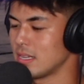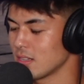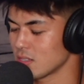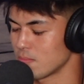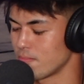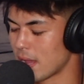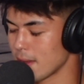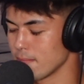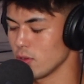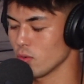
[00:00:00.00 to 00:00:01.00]
they take this
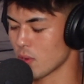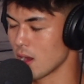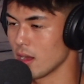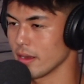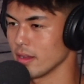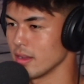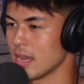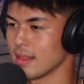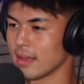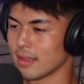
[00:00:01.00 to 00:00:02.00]
bamboo rod
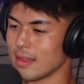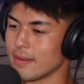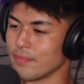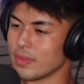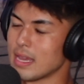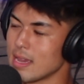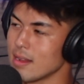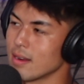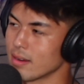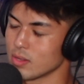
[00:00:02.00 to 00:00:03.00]
and like they
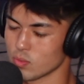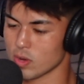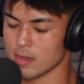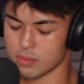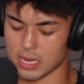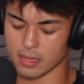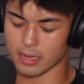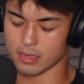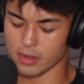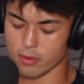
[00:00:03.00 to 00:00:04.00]
hit it on his ribs and
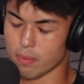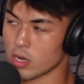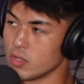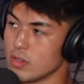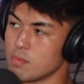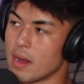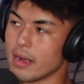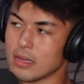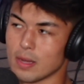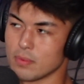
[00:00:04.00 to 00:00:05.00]
like different parts of his
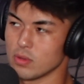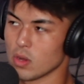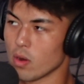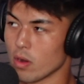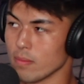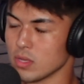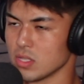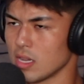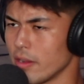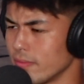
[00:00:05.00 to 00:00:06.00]
body up to his arms
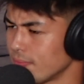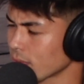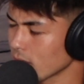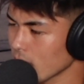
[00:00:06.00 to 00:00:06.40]
and stuff.